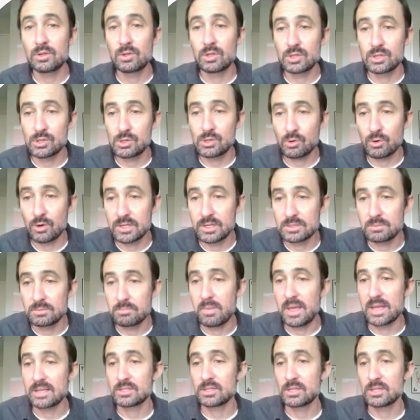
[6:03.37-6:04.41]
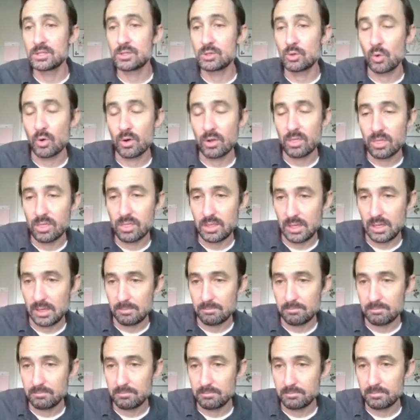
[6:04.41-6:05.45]
to the story's message or
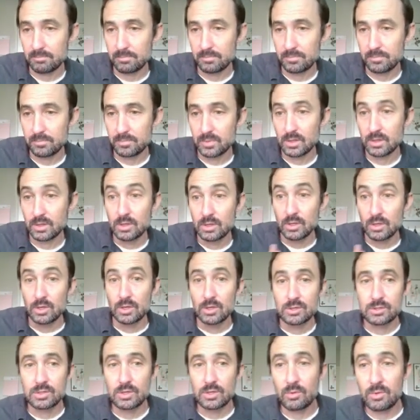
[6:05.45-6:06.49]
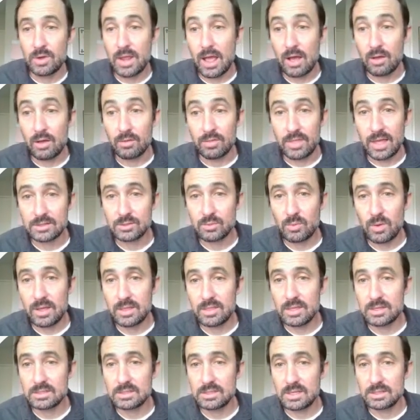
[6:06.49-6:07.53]
theme. So now that's why
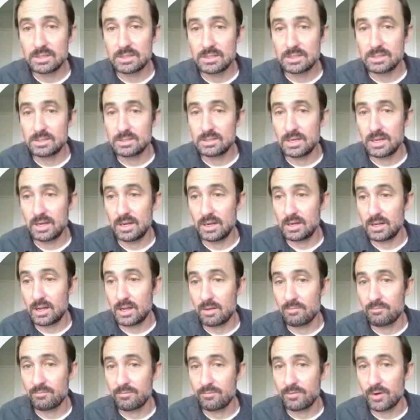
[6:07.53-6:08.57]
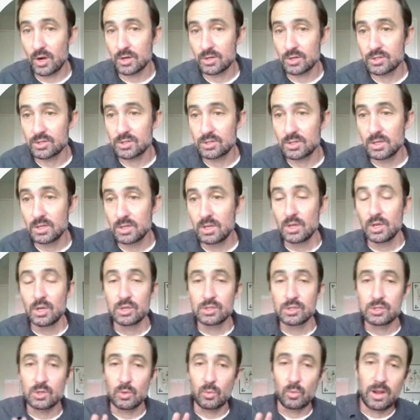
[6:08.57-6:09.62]
this sentence needed to come first.
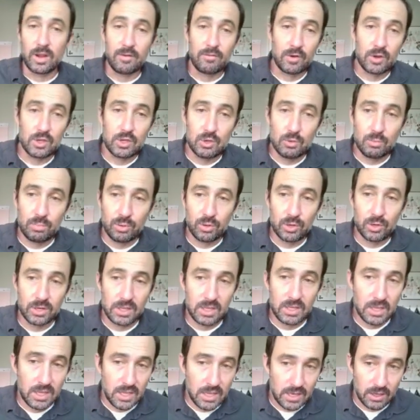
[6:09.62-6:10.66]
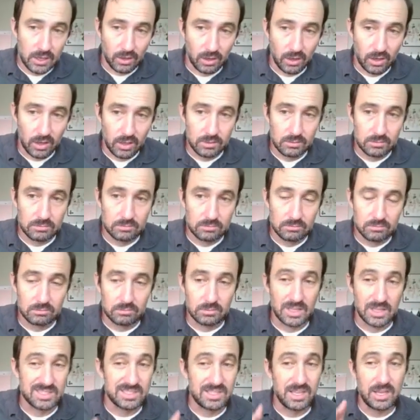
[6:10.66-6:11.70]
So whatever you put here
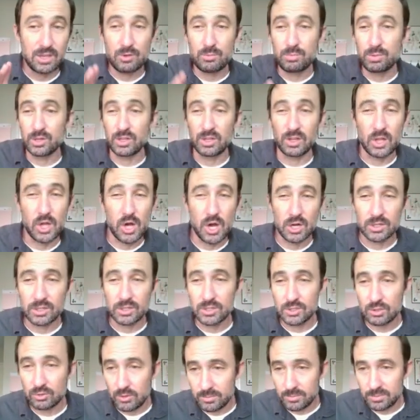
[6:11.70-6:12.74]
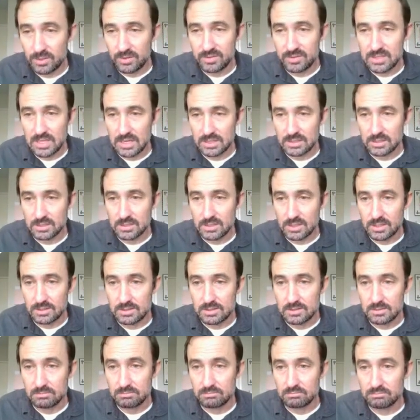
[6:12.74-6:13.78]
Let's say you put long descriptive
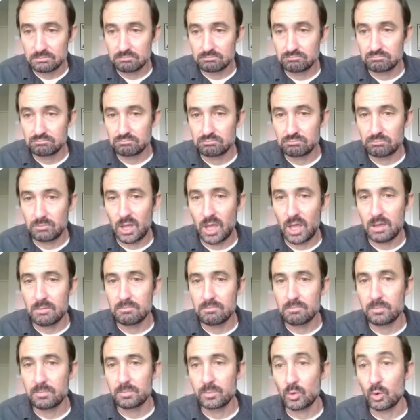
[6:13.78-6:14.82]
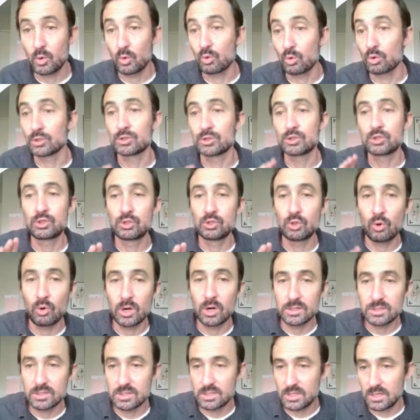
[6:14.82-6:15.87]
sentences, okay? Or
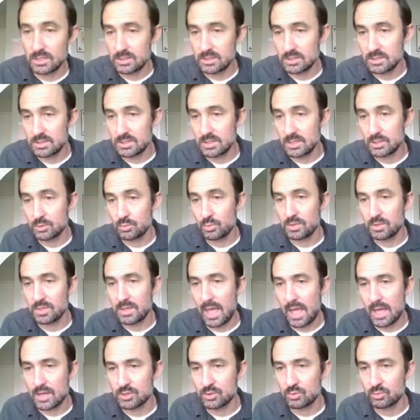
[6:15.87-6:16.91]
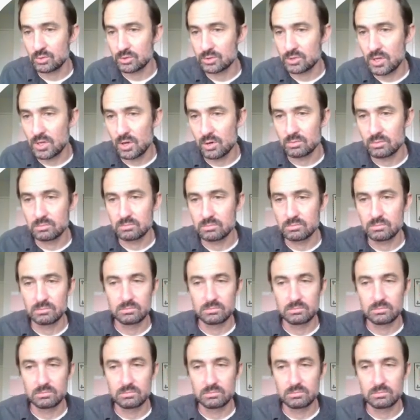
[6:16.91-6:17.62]
short sentences with casual tone,